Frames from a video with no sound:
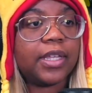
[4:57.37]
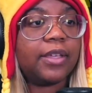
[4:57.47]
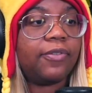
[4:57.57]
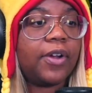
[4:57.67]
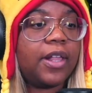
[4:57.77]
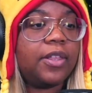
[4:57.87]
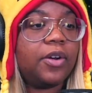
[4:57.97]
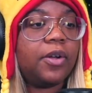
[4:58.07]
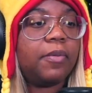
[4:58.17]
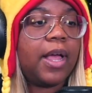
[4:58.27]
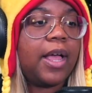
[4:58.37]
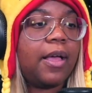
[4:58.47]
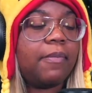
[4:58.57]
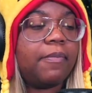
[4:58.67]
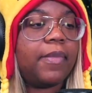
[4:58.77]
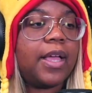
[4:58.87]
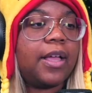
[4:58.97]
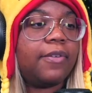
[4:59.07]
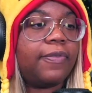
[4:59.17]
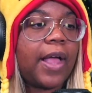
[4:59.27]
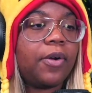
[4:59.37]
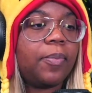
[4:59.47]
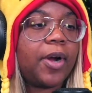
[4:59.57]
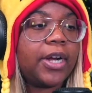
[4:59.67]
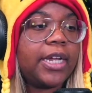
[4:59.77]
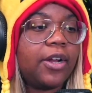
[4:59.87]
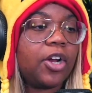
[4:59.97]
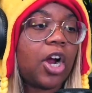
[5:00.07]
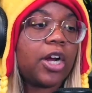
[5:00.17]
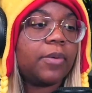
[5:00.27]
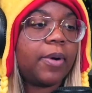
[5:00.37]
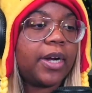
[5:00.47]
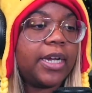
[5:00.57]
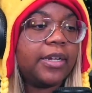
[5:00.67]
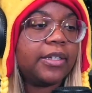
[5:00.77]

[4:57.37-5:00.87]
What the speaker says: for a little flower party or garden party.